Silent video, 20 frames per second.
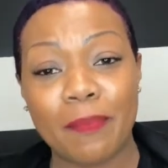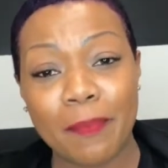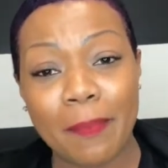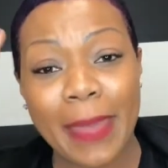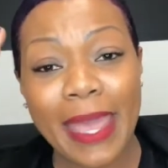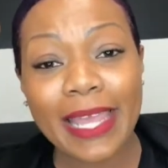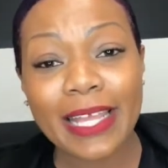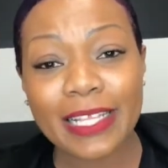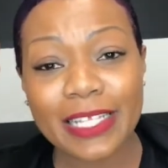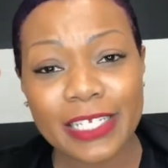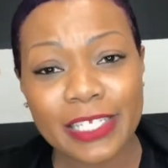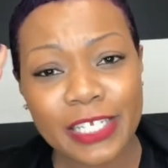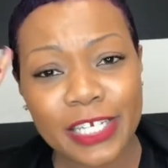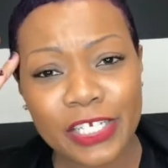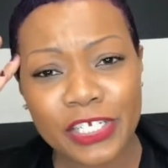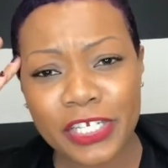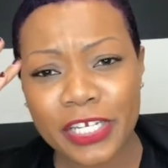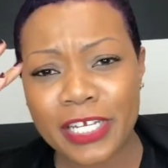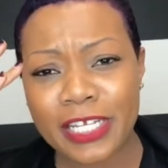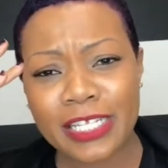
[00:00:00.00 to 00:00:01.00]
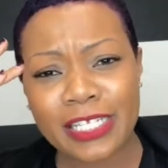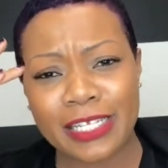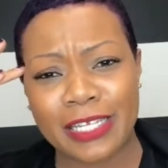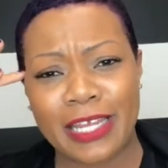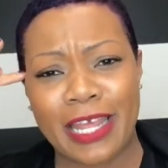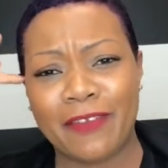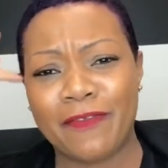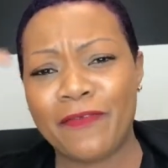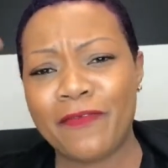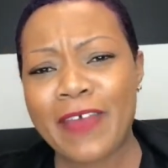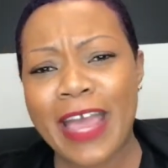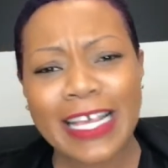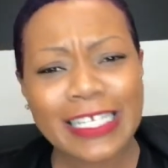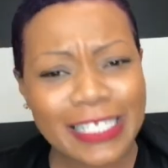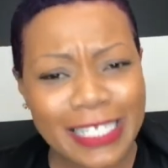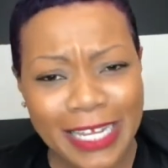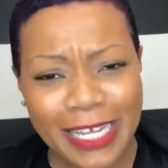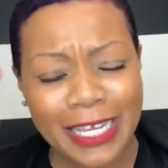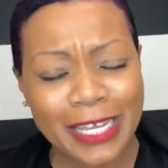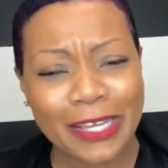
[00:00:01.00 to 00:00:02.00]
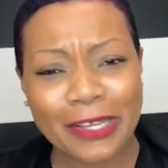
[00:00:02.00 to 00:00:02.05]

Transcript: make decisions and fasting